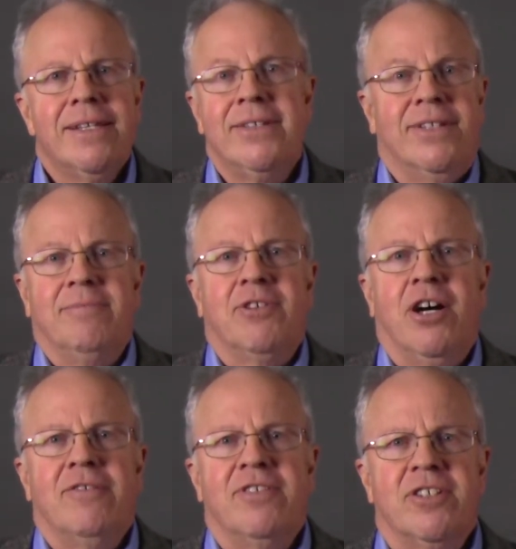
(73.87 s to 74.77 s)
This seems
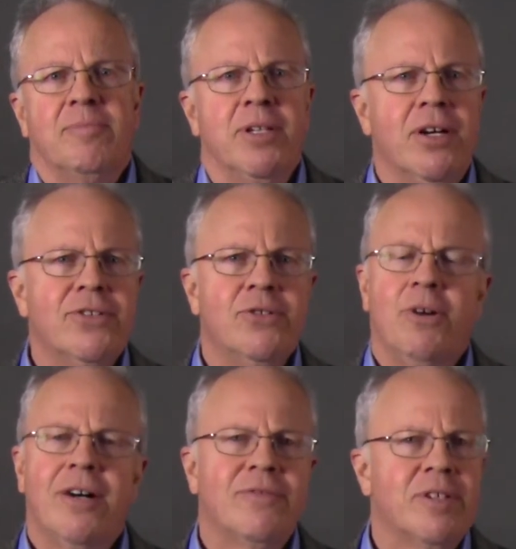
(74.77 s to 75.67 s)
obvious, but all
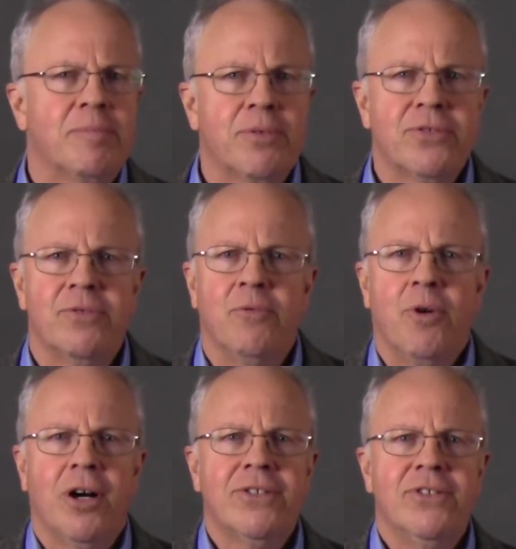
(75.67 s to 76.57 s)
too often a person
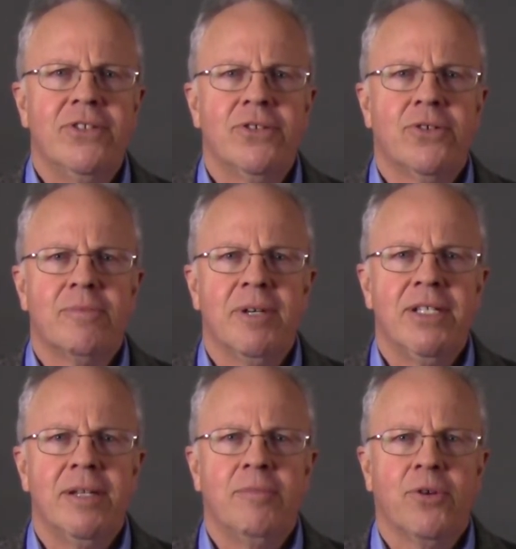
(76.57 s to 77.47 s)
walks in the door
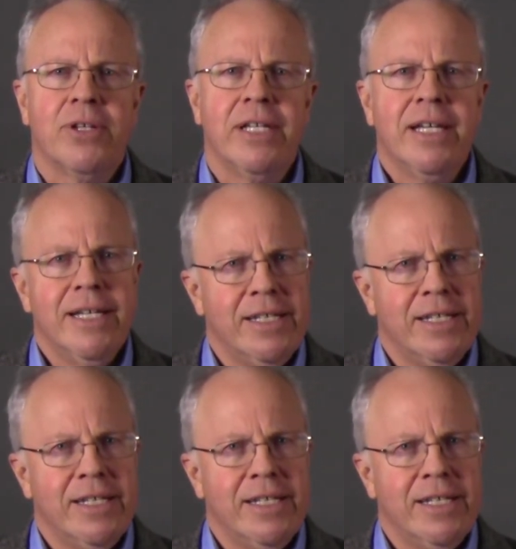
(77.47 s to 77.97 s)
Monday morning,